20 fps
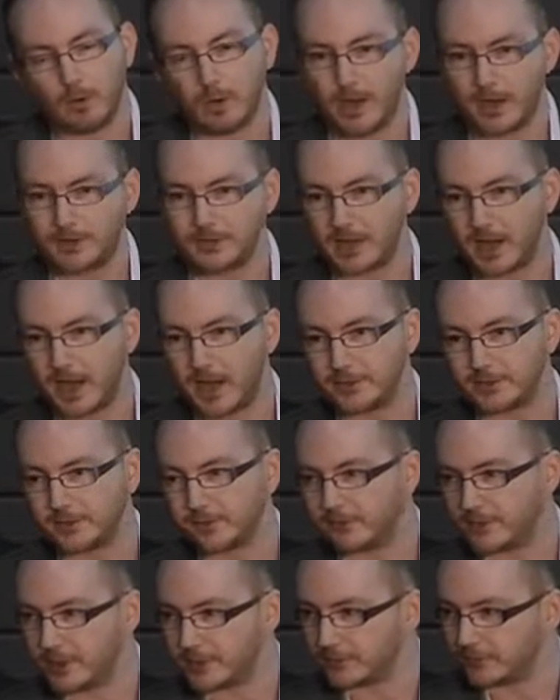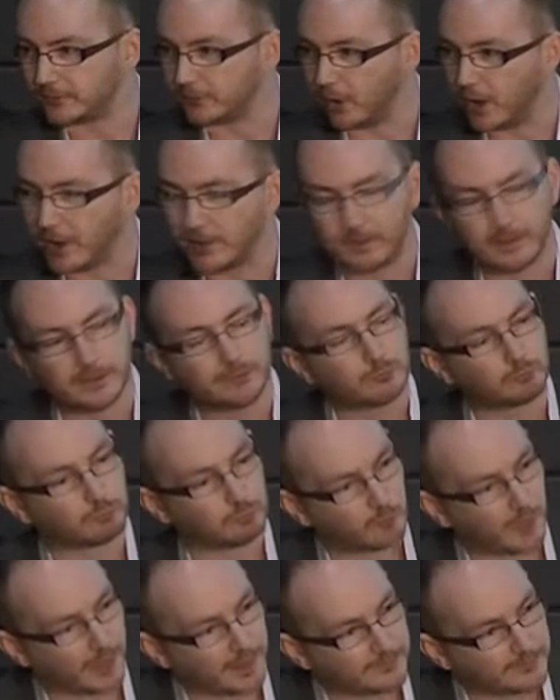education sessions like this,
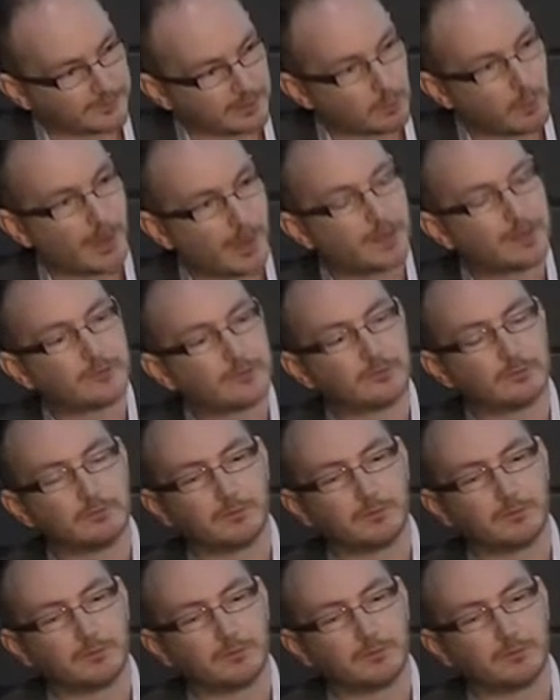raising awareness